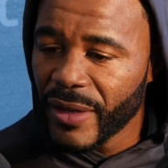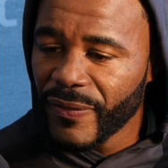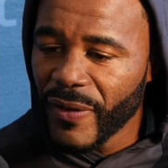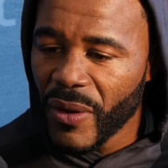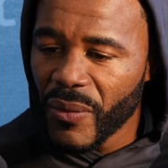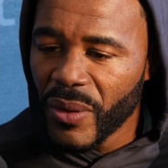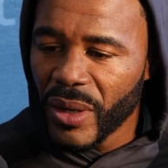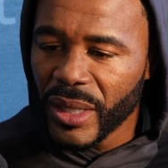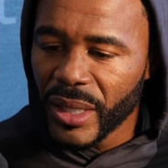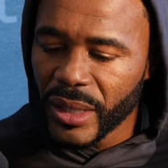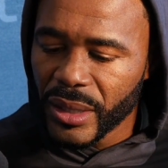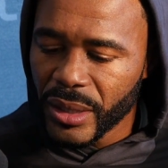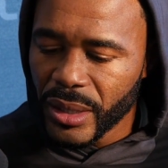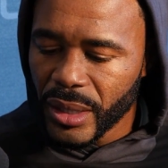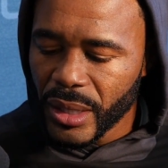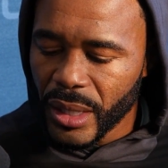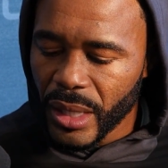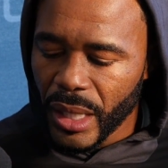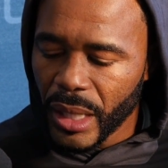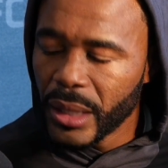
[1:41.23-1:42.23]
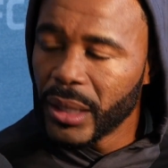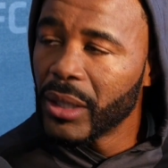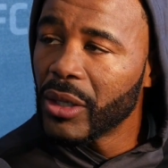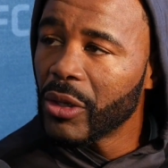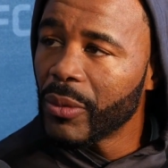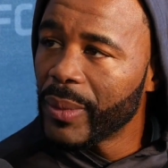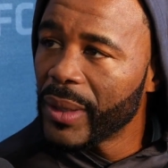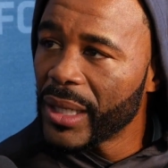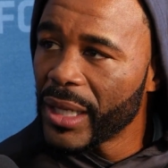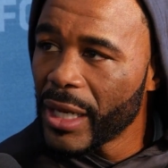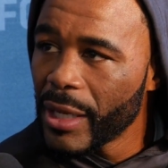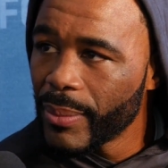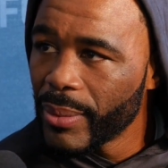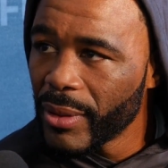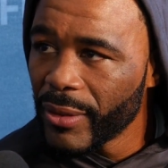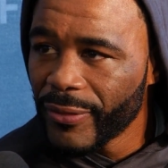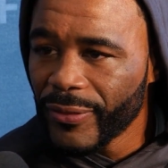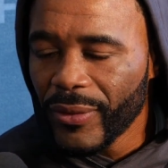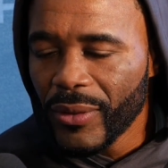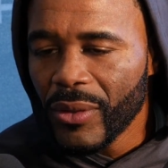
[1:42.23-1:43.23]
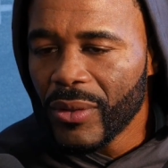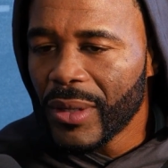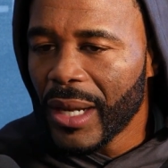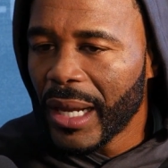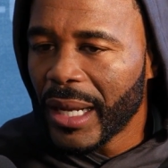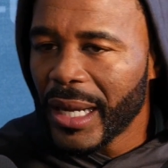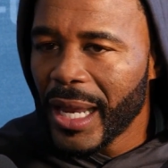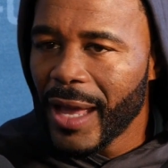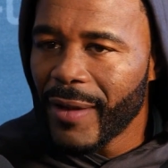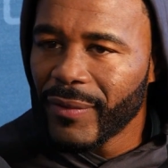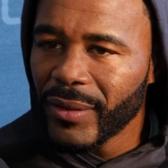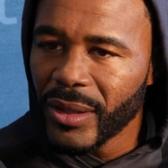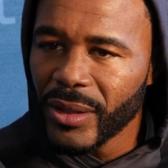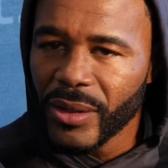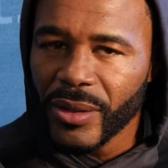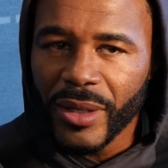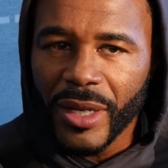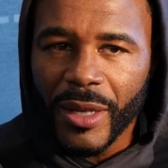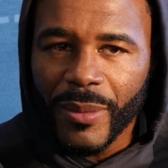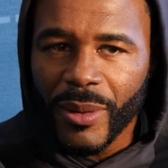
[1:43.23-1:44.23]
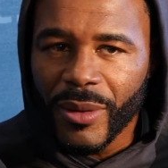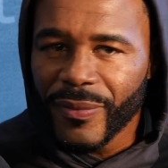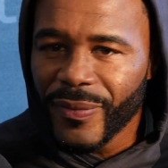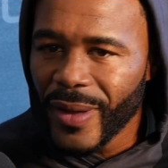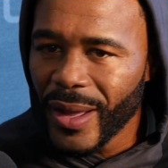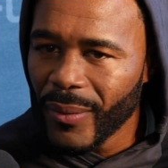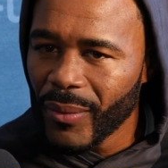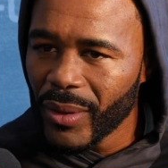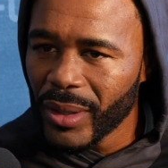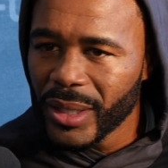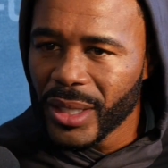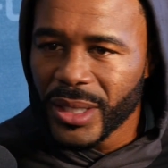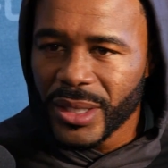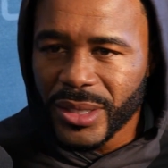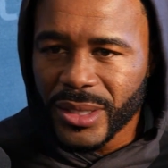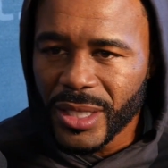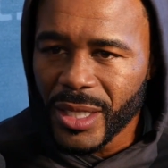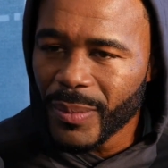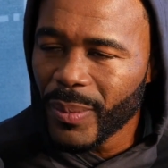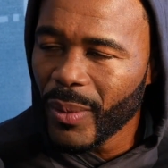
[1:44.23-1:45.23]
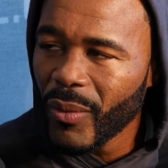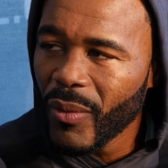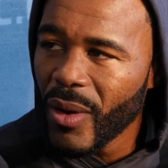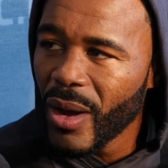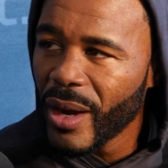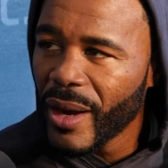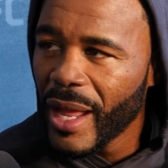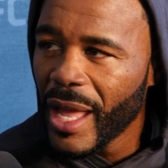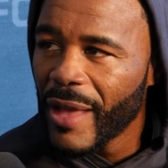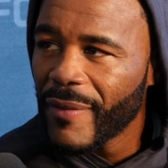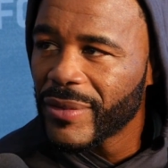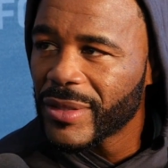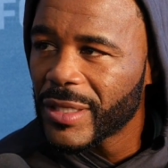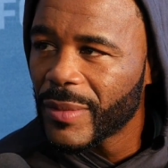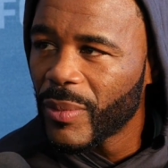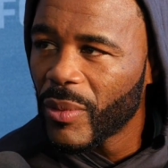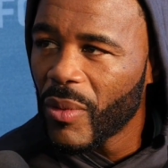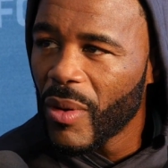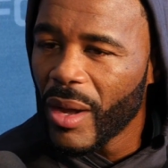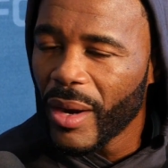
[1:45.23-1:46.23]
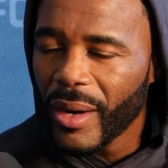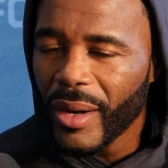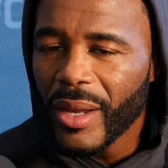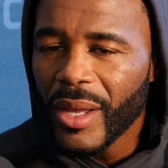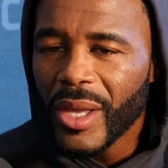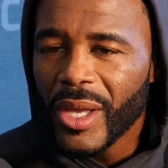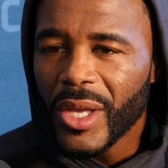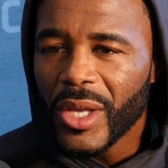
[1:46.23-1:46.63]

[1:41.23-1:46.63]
If I want a little bit of nibble of food, I can have a little nibble. If I wanted a sip of water, I have a sip of water.